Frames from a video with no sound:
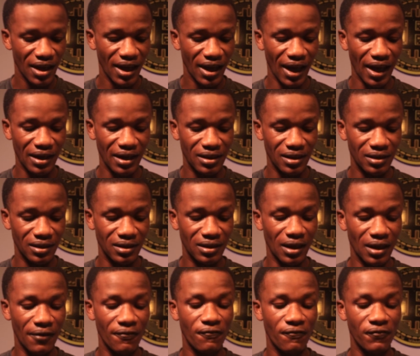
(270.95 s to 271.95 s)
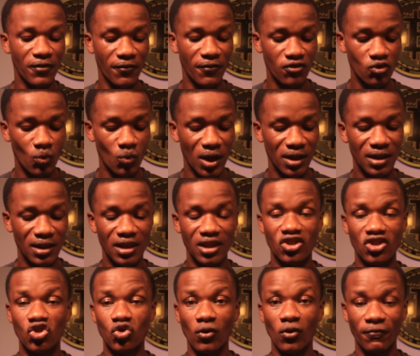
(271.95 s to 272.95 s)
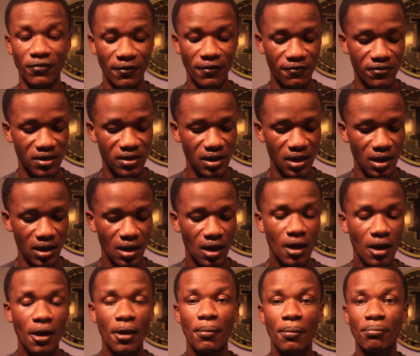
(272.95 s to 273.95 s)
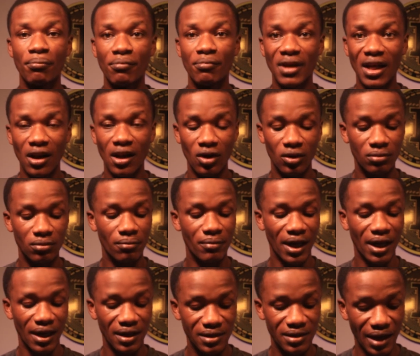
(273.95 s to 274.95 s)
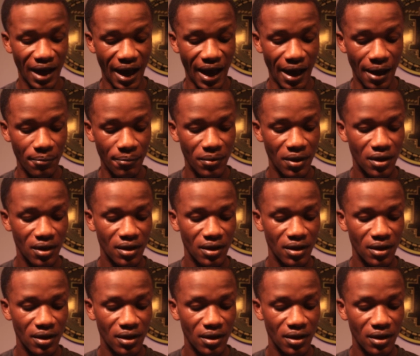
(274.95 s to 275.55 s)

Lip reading: And the fifth one is 250 million market cap,